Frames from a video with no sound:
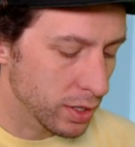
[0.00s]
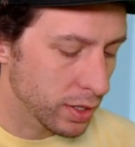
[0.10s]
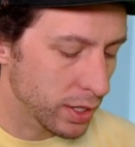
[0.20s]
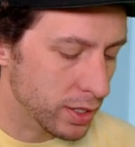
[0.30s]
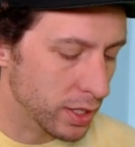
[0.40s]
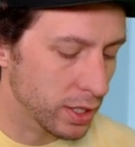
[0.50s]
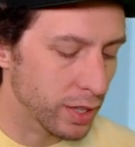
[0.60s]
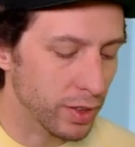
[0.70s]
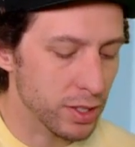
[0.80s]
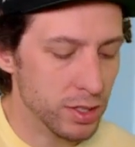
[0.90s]
That's going to
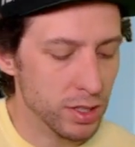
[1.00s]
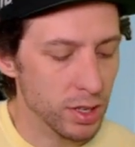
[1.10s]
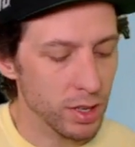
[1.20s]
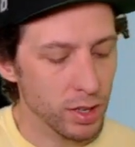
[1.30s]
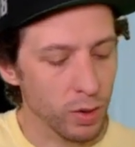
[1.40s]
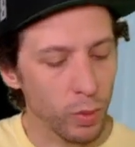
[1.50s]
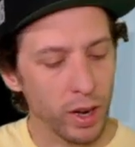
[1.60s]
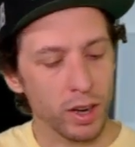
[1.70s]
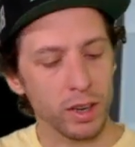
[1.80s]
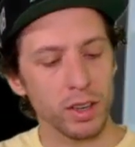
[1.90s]
give us
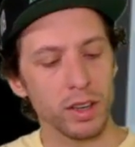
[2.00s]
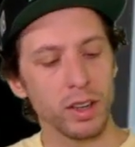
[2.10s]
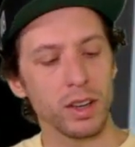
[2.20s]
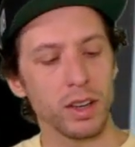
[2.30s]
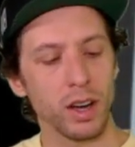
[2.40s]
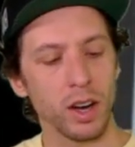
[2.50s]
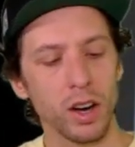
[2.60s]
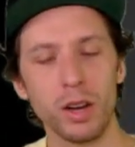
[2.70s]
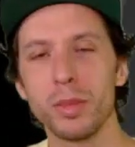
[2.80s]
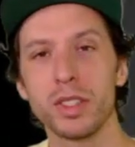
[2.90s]
where our
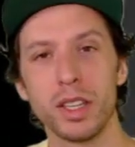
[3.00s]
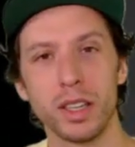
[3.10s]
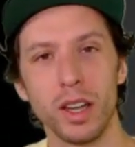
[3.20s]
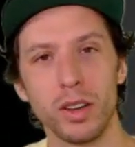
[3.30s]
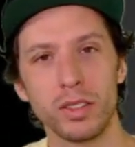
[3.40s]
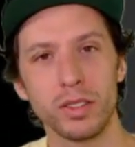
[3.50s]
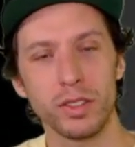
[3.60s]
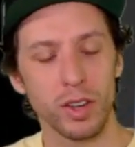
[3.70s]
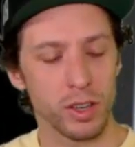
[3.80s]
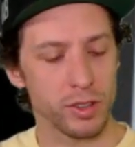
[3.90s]
arm is going to go
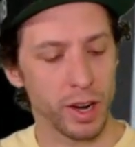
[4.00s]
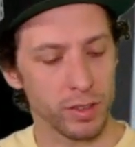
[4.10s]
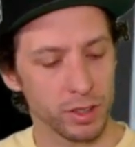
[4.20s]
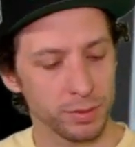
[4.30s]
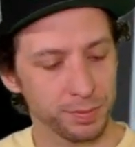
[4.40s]
for our driver.